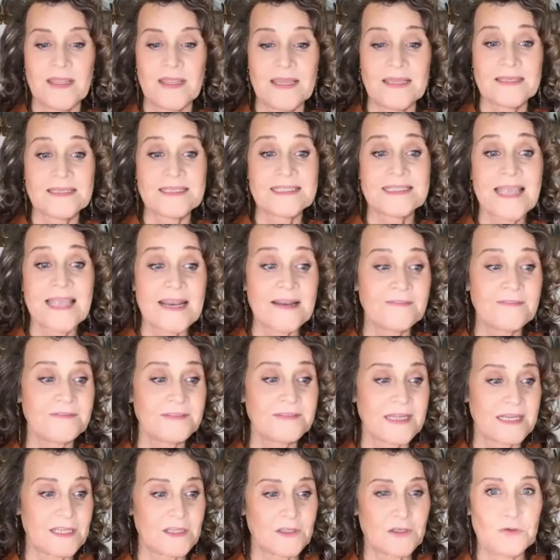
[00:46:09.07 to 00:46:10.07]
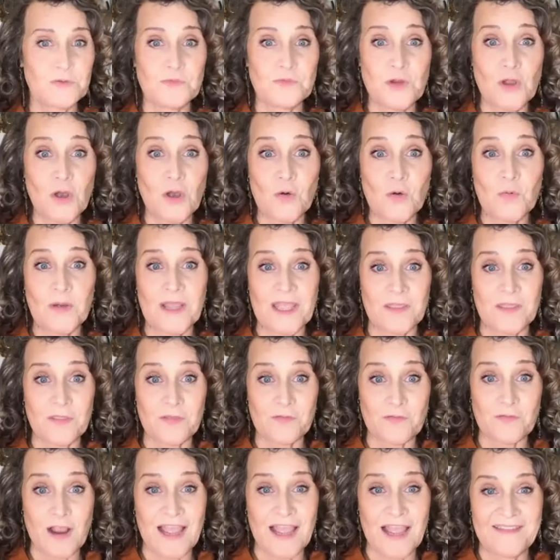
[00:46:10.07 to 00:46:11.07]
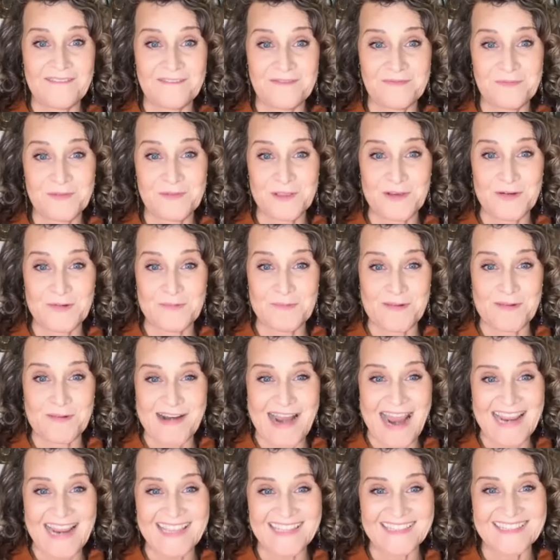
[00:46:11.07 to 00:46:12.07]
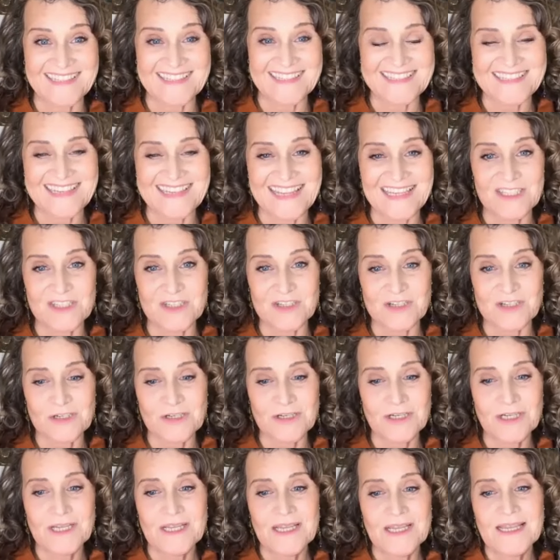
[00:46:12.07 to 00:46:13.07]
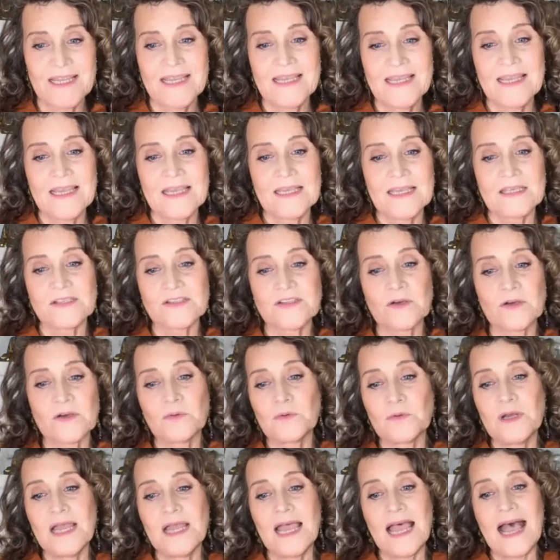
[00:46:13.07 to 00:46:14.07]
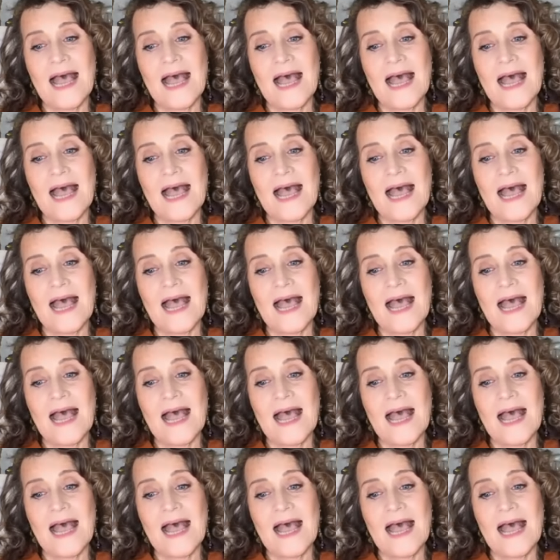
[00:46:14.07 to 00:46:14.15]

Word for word: instead of letting you know and thrive with your miraculous nature. So